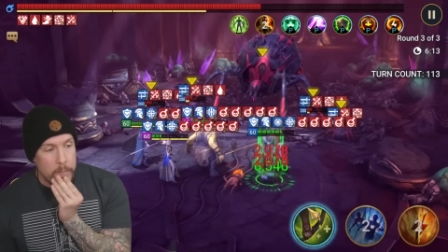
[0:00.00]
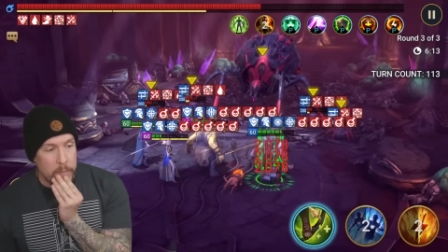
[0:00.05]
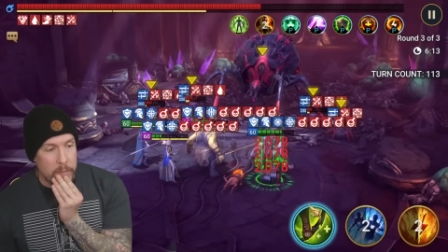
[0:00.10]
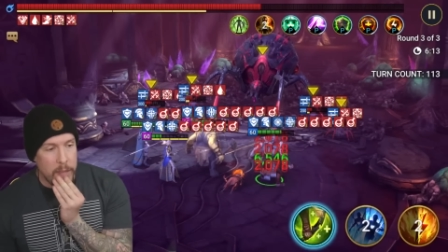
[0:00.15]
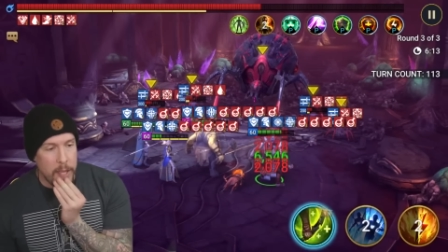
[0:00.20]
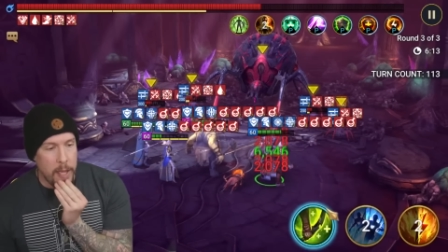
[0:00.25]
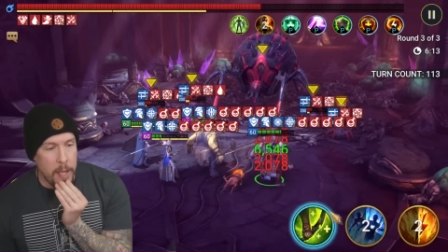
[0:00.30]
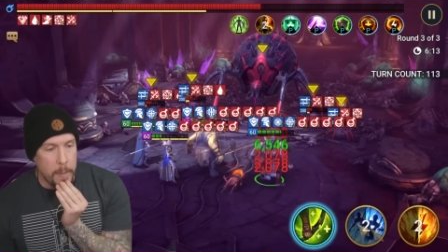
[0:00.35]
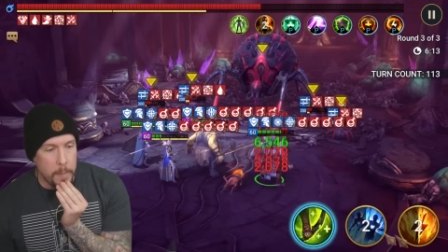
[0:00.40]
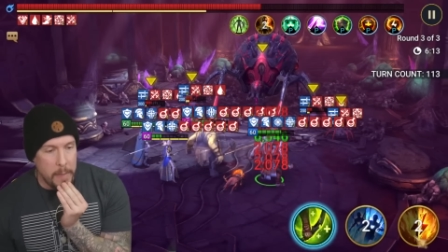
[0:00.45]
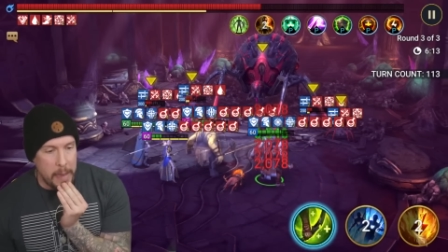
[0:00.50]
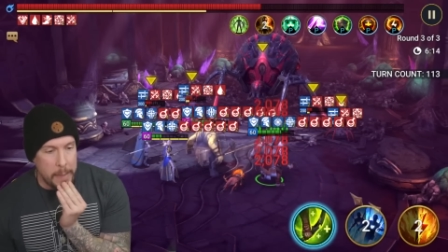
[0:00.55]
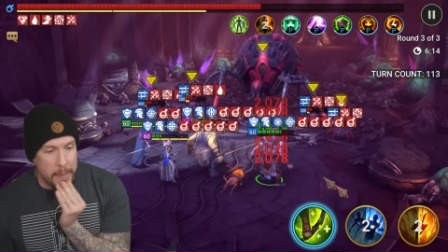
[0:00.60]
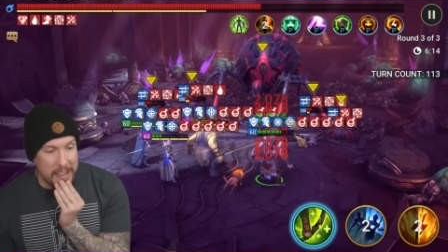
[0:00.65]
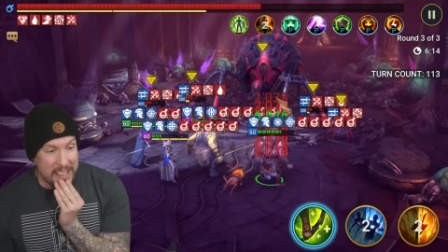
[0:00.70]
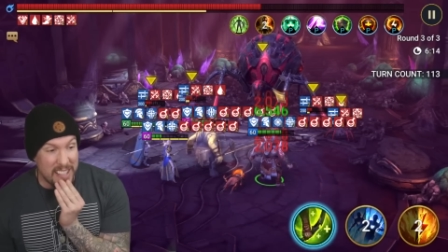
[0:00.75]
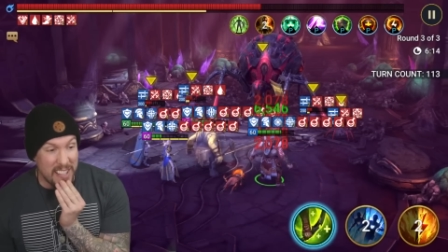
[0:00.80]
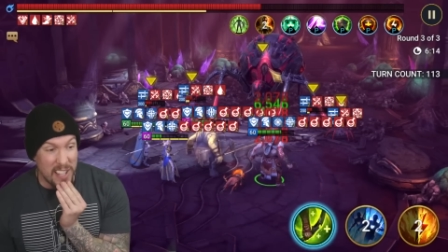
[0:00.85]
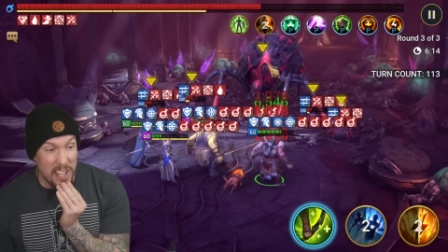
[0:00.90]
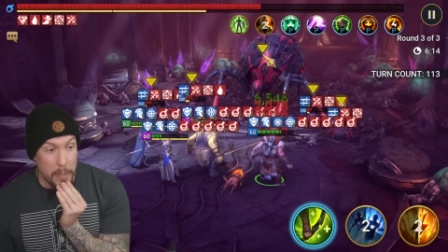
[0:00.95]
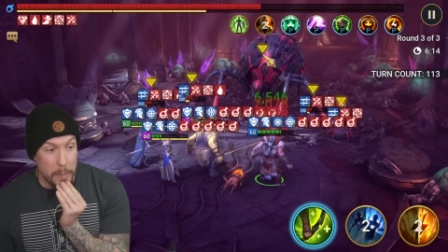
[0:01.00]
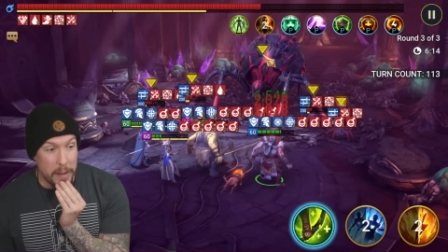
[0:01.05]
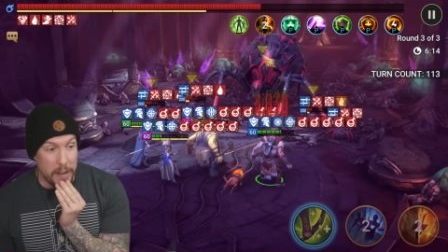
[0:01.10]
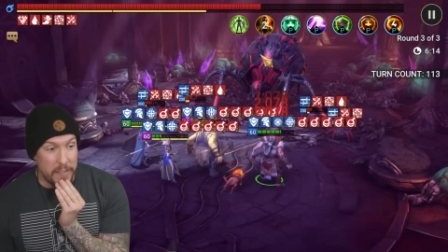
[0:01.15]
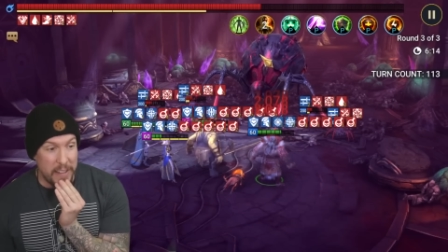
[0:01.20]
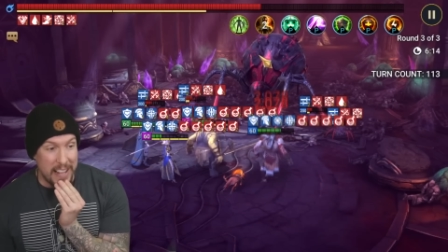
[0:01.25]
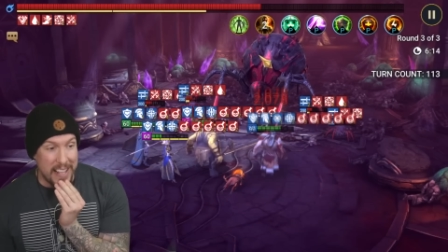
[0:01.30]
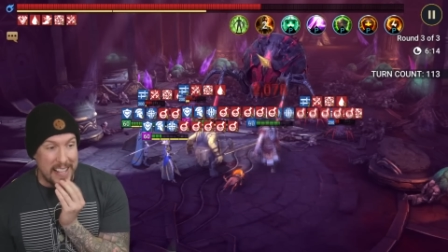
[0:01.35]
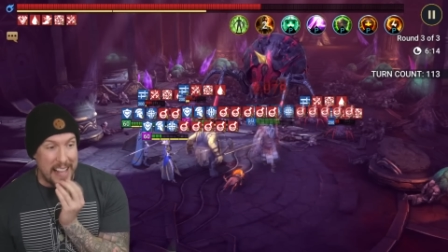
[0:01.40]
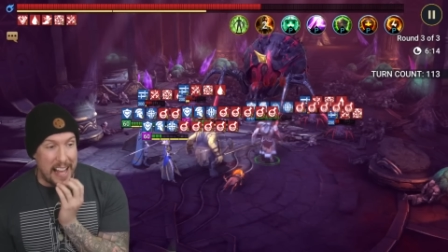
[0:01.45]
Maybe it's a little bit of
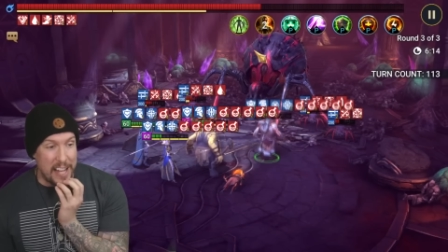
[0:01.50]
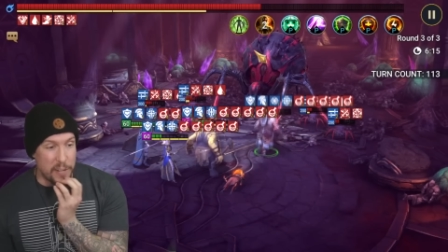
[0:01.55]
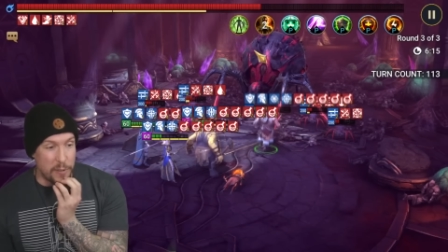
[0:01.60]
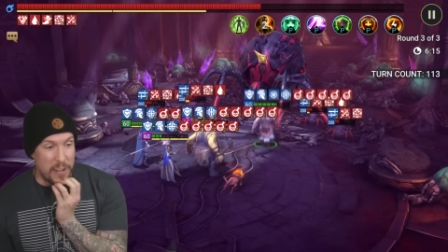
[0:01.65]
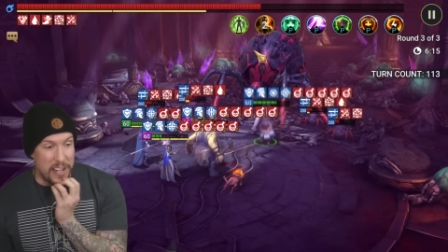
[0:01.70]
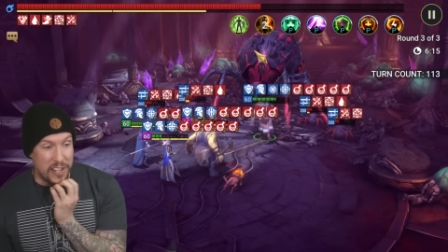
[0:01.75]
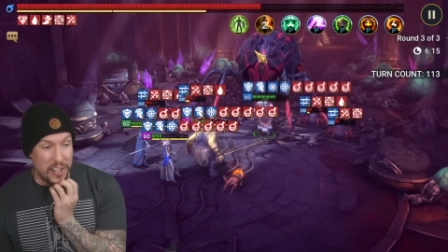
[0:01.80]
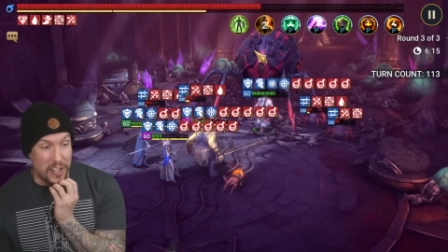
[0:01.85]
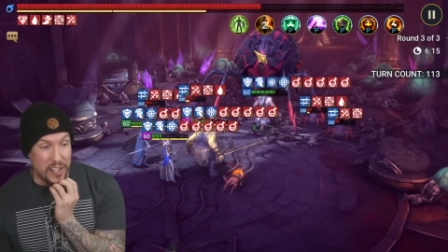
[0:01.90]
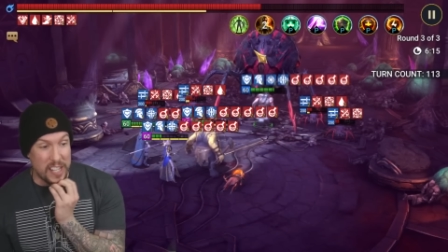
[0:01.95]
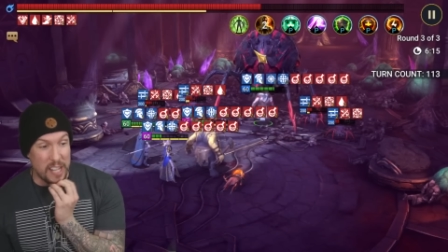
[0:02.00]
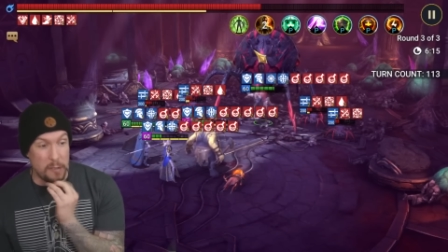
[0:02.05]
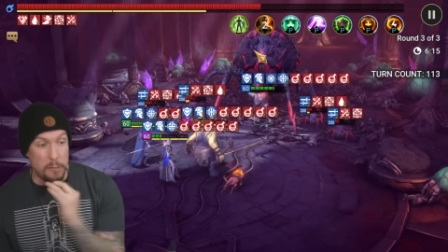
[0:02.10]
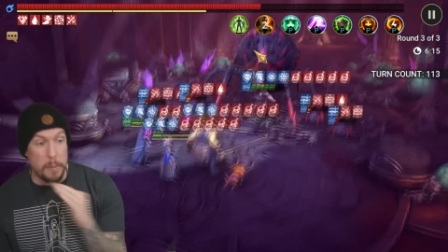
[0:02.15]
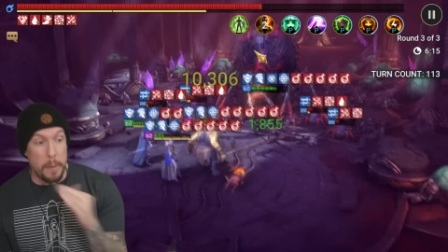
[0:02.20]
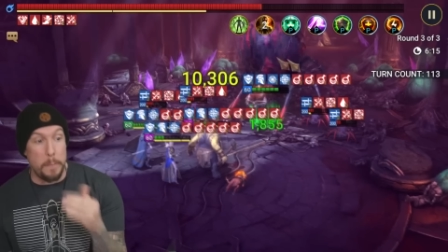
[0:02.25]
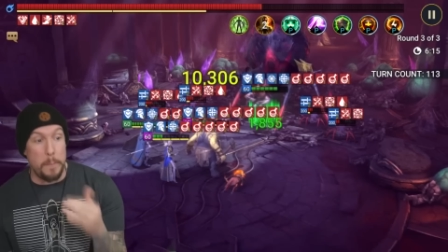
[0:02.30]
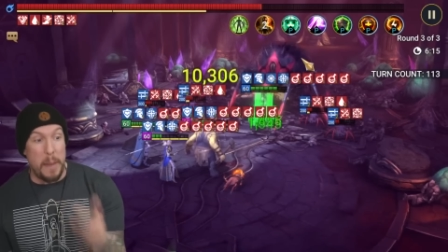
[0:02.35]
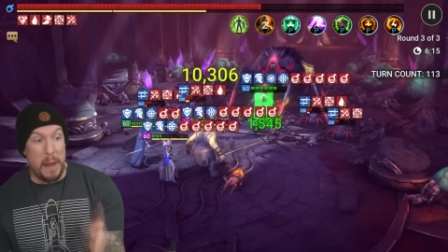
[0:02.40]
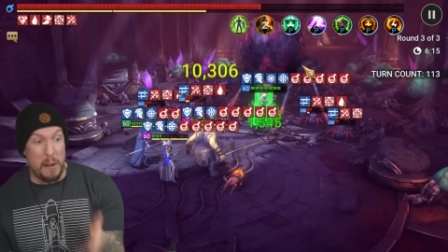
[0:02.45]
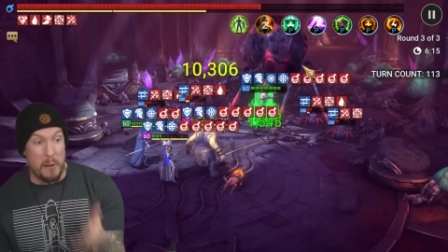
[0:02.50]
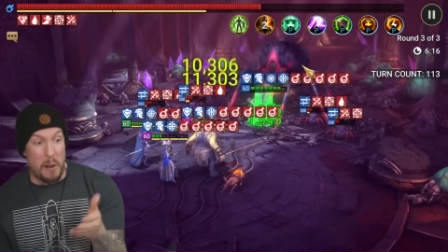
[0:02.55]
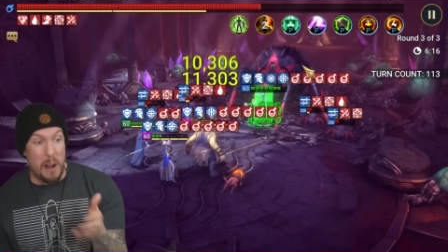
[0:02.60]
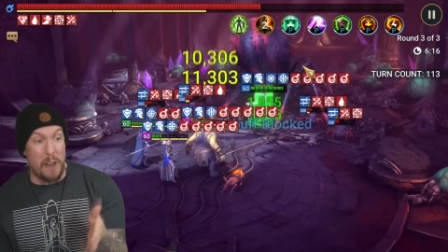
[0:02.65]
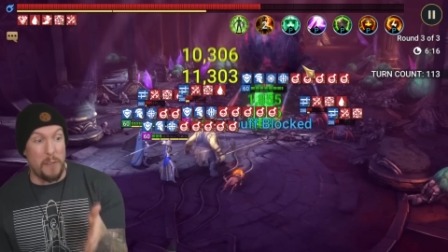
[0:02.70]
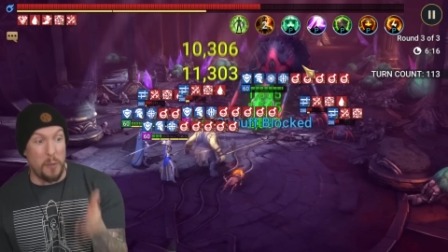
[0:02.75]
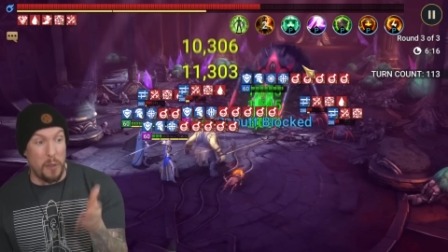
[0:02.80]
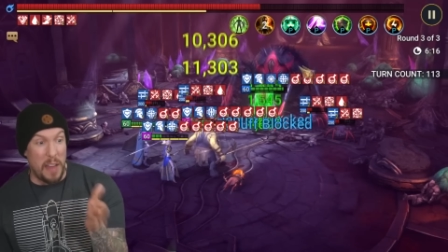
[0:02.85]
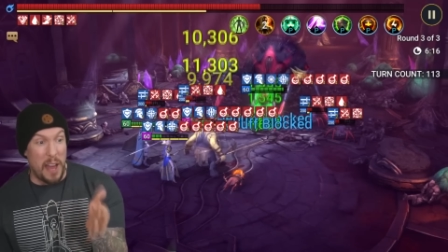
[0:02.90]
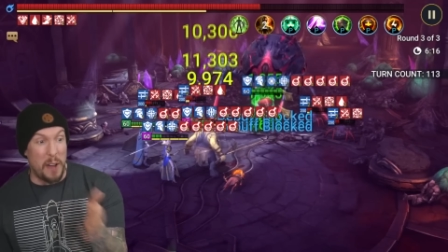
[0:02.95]
an exaggeration to say we'd be better
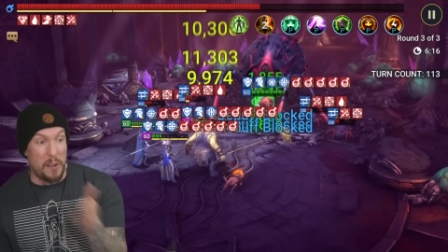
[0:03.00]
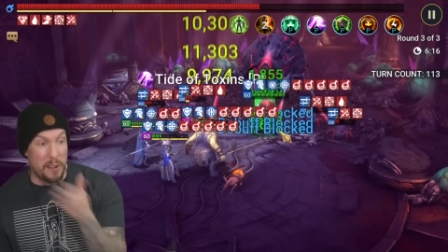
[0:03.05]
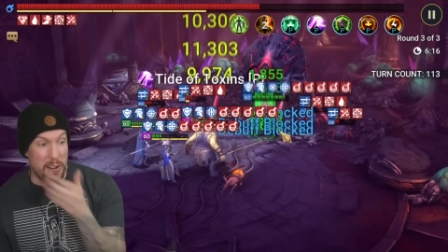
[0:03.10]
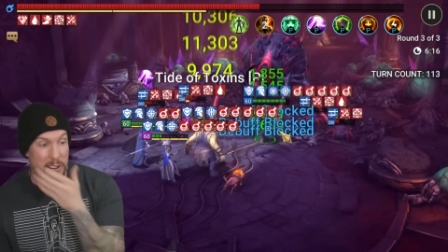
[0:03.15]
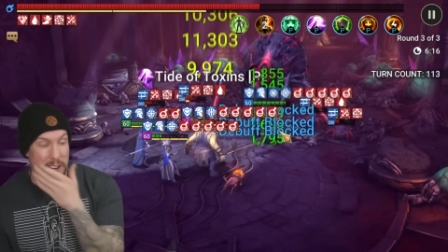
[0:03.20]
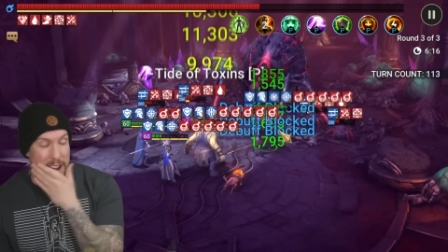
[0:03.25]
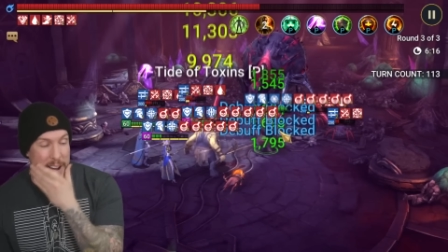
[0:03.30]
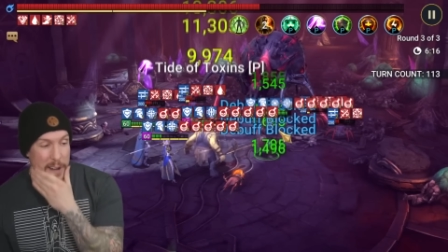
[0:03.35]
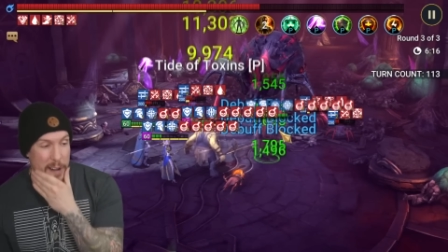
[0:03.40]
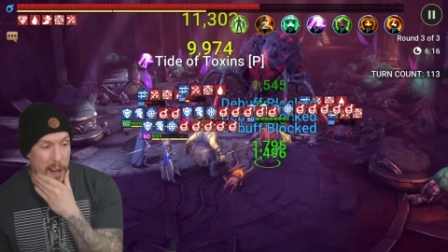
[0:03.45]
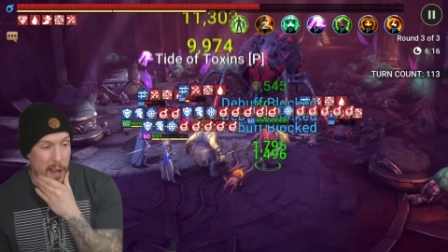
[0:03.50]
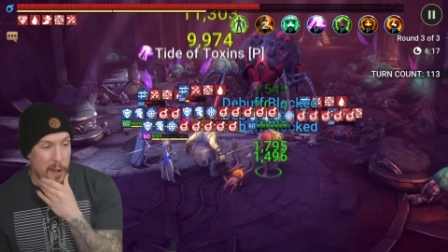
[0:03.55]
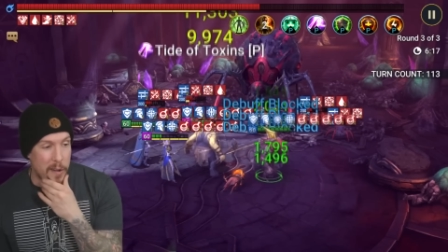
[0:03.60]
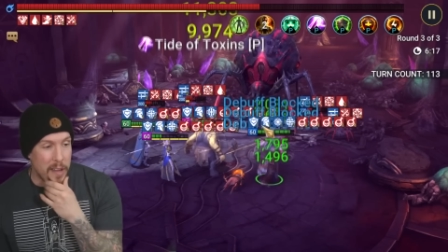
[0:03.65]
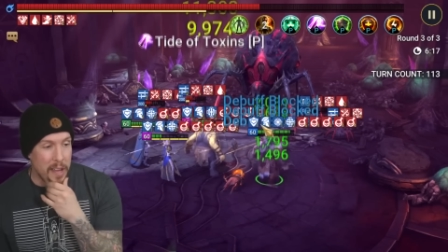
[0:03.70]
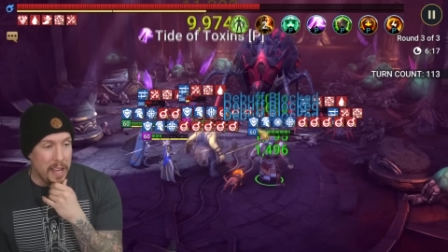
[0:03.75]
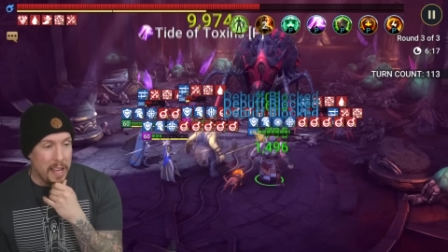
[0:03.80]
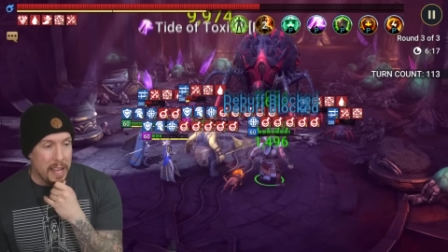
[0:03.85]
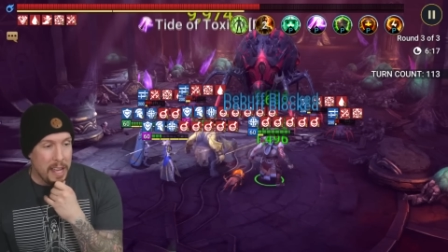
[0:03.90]
off without her. I don't know.